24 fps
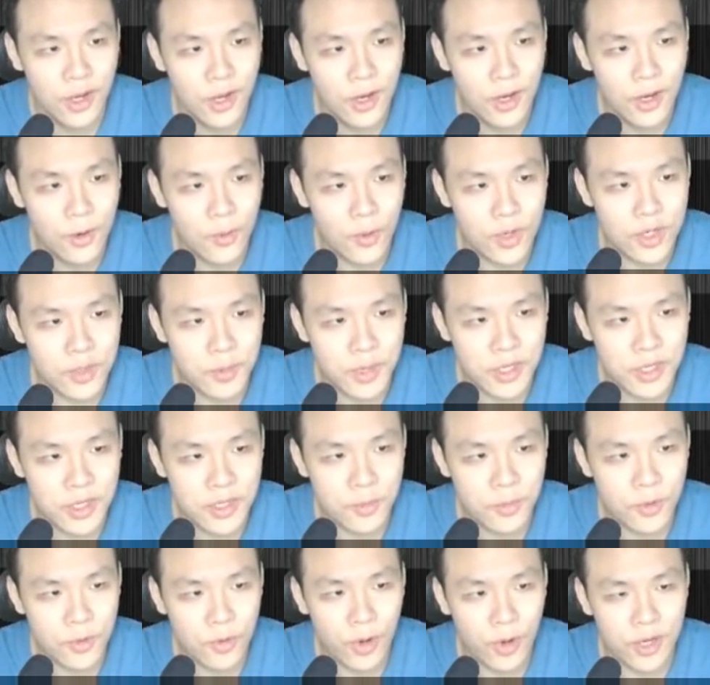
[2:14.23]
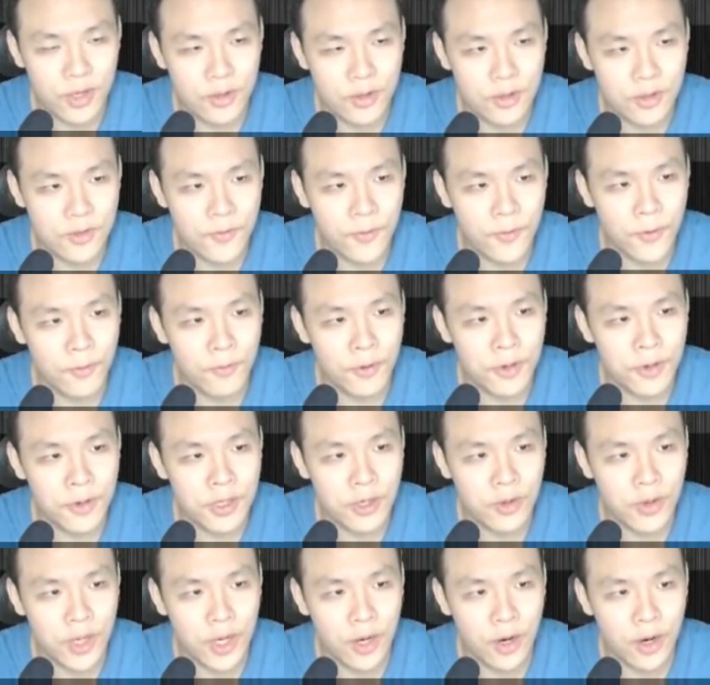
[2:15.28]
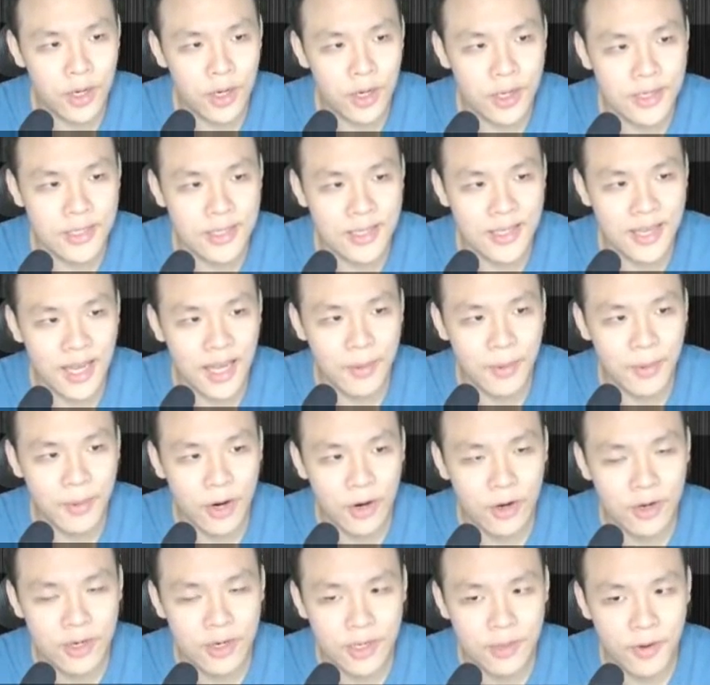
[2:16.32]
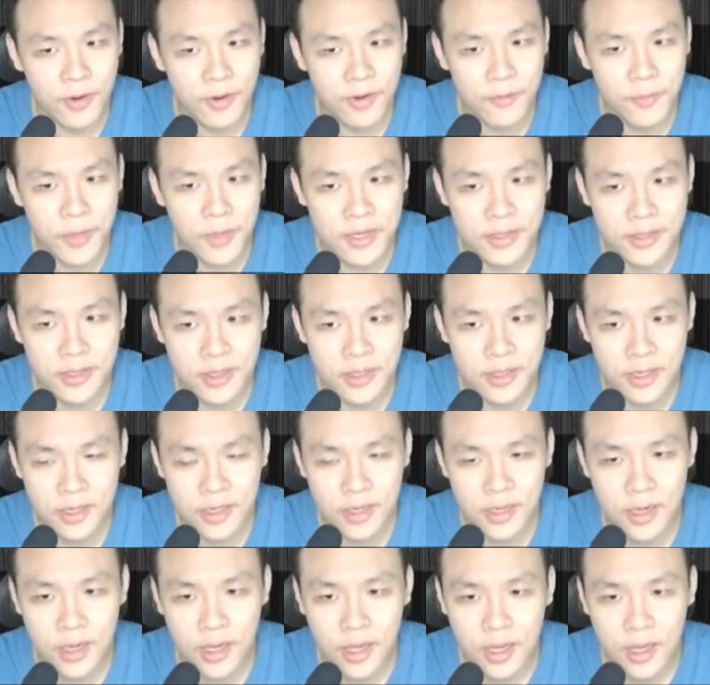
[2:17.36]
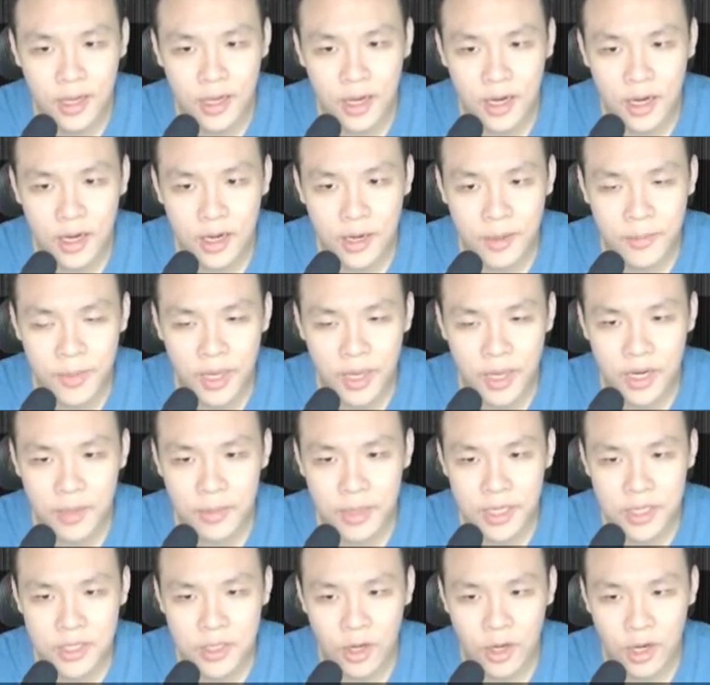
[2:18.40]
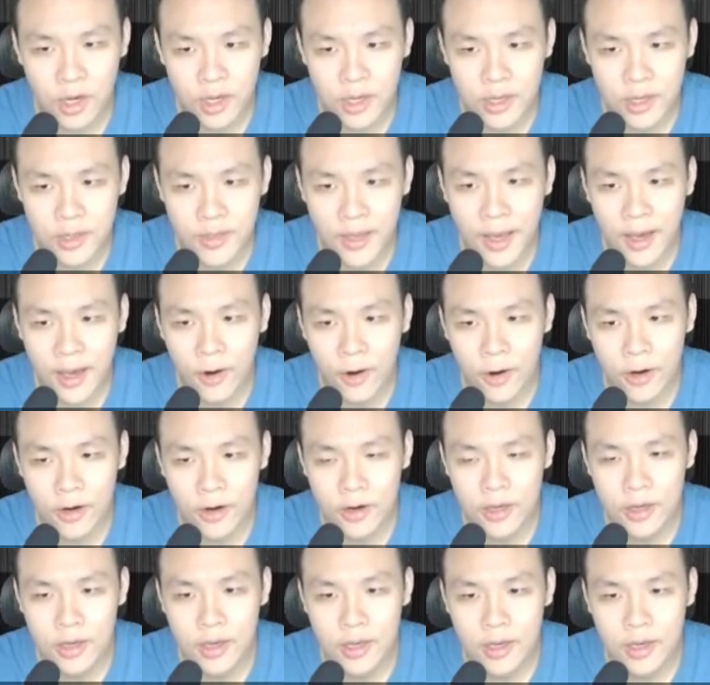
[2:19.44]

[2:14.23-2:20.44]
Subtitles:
which makes him quite useful for TOA hard, because attack power debuff makes the enemies not hit that hard.